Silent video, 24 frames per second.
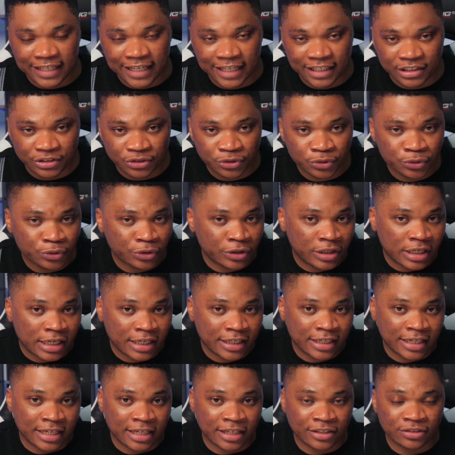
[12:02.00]
a new dollar
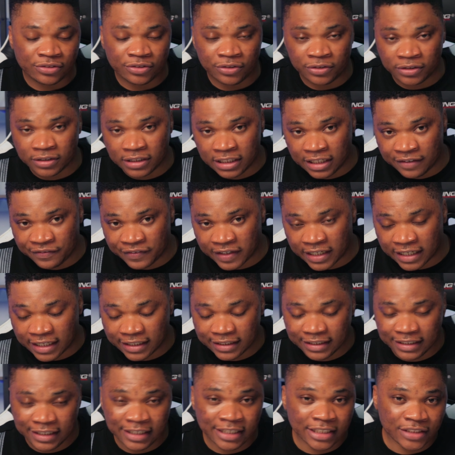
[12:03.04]
card on Clever
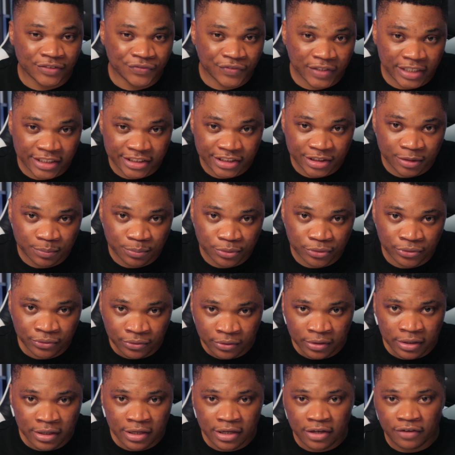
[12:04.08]
is very simple.
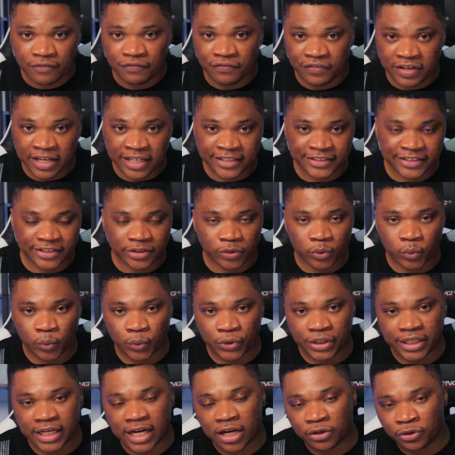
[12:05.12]
First,
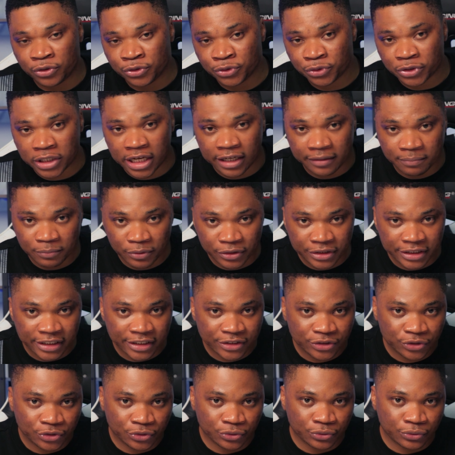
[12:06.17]
we are going to add money
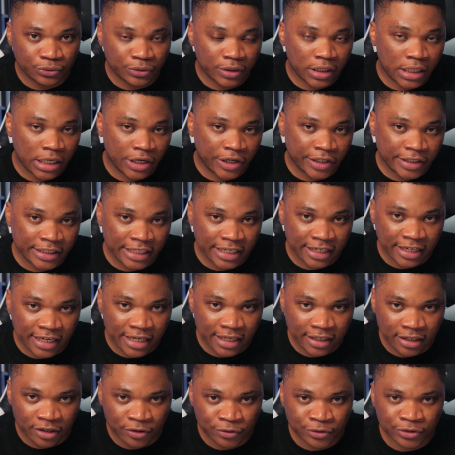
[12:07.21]
to our Naira
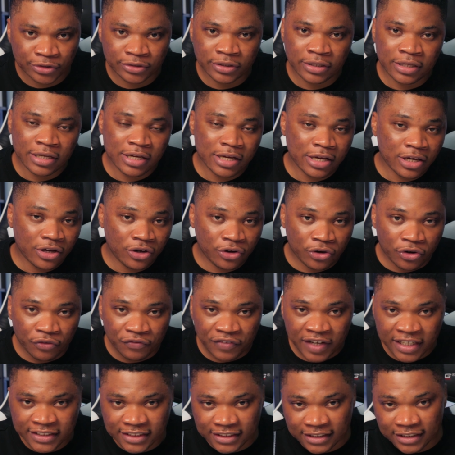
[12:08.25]
account,
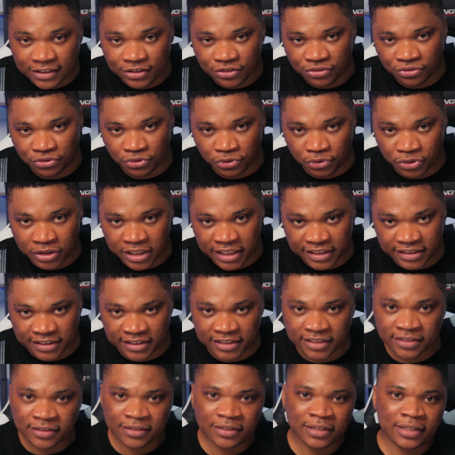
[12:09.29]
convert it to
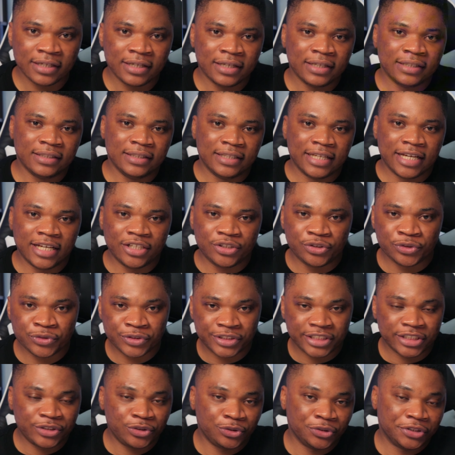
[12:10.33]
USD, then use
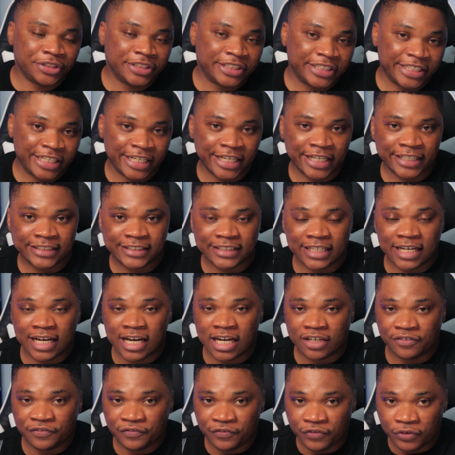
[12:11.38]
it to create
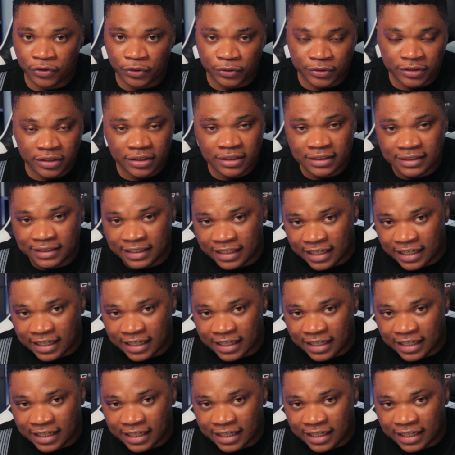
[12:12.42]
and fund the